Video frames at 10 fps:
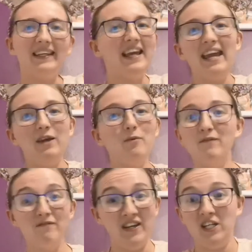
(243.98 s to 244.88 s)
yeah, you
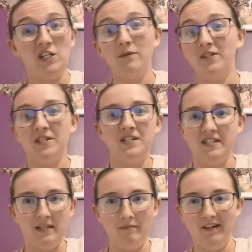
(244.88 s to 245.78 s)
wouldn't think she was a
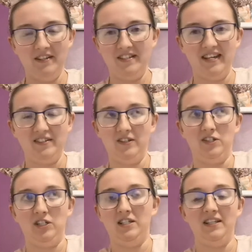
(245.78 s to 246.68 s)
Disney princess
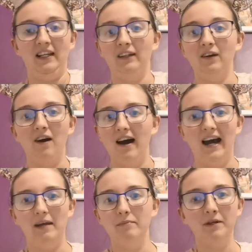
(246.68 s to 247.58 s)
because she's like not
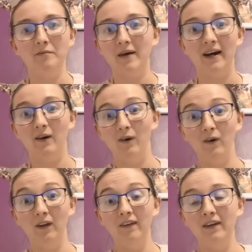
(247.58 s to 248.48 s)
hyped up at
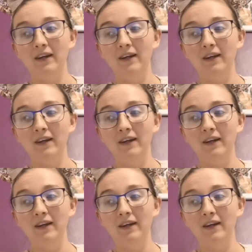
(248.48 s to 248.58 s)
all.